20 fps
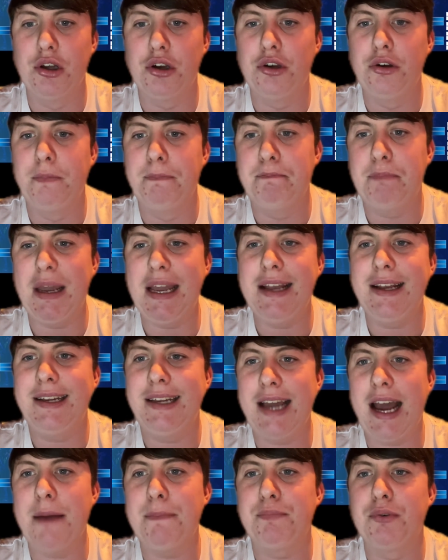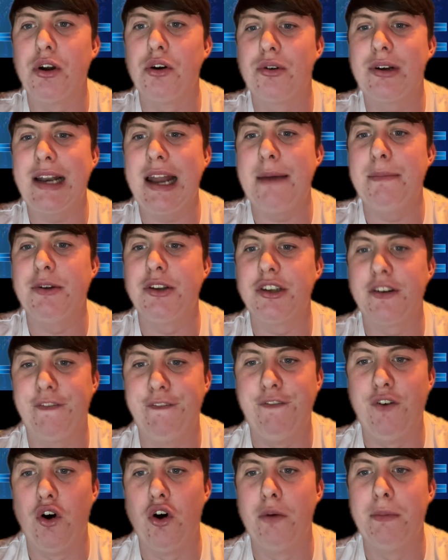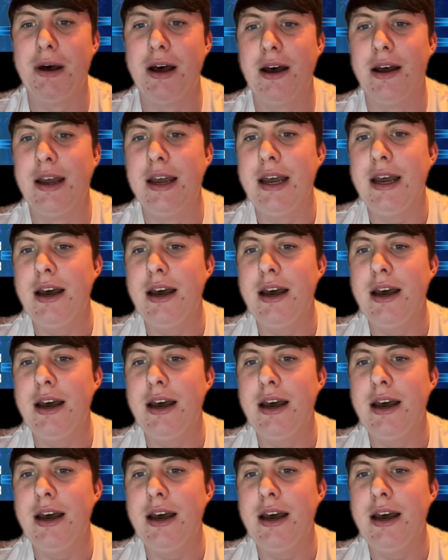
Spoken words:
who beat Gabriel Clemens, a former,